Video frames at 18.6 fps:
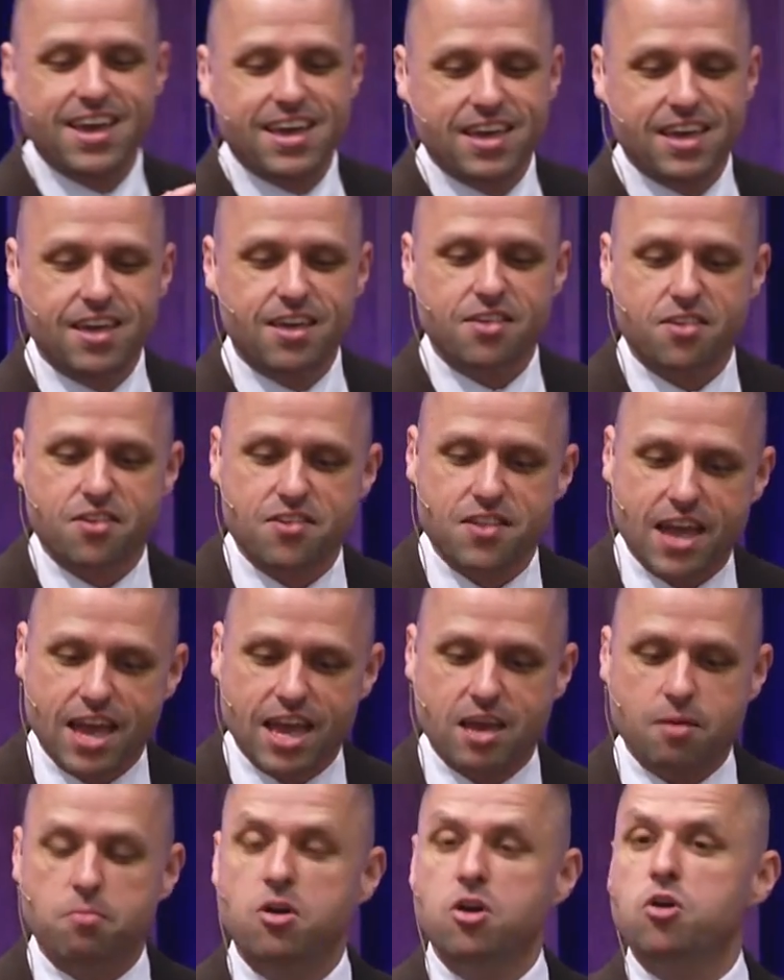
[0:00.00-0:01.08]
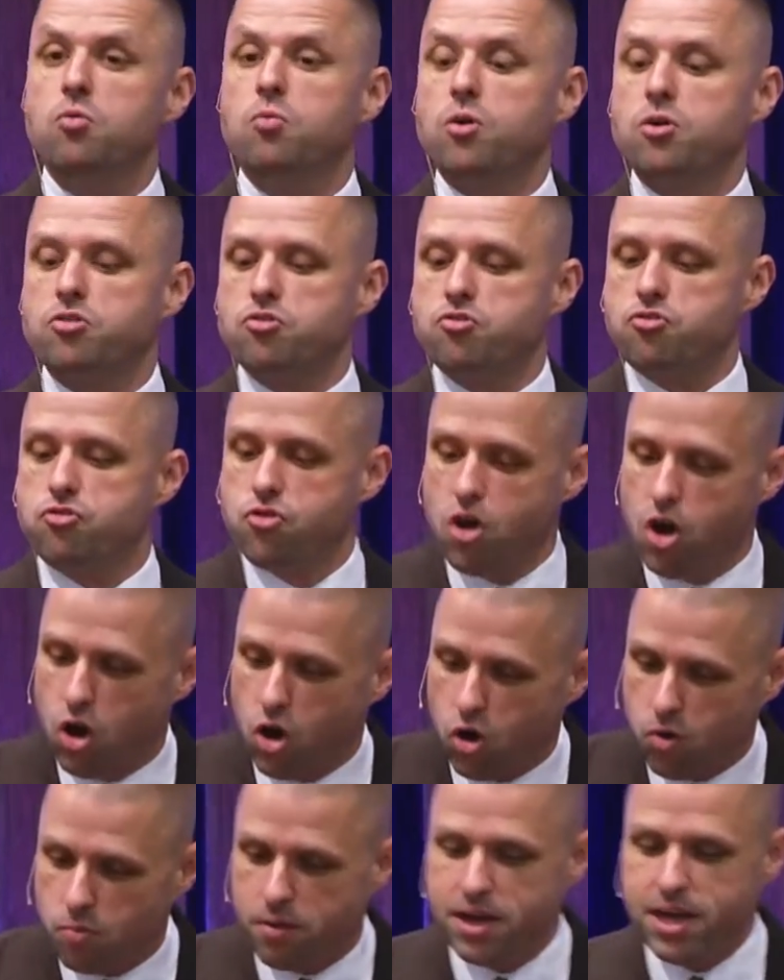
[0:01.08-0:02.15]
His name was
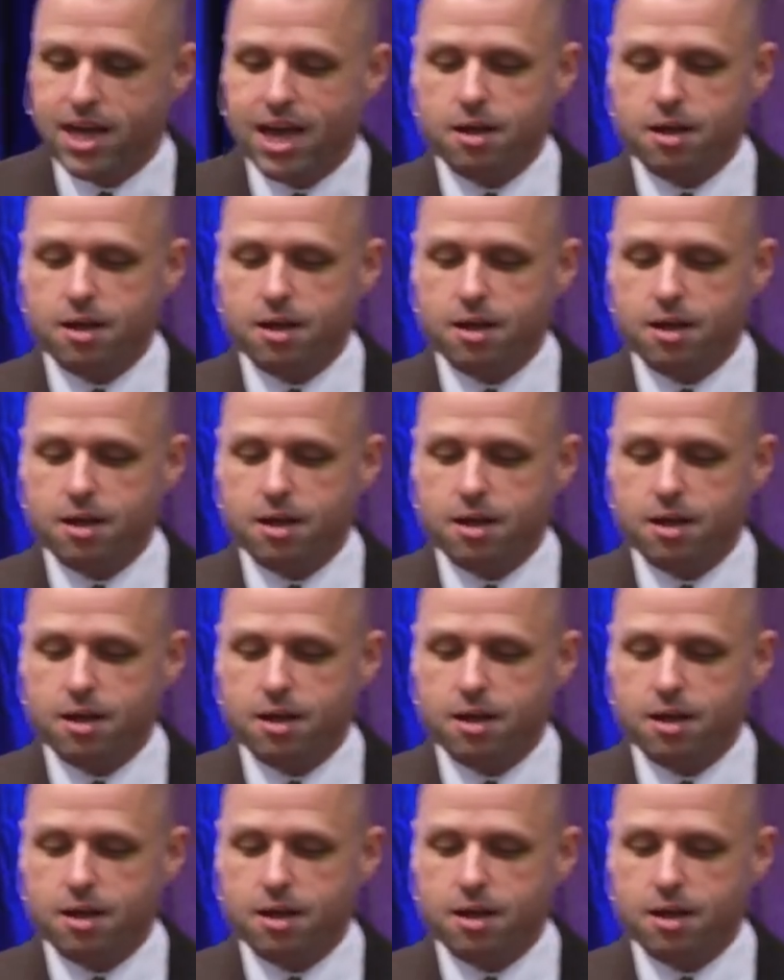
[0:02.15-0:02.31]
Job.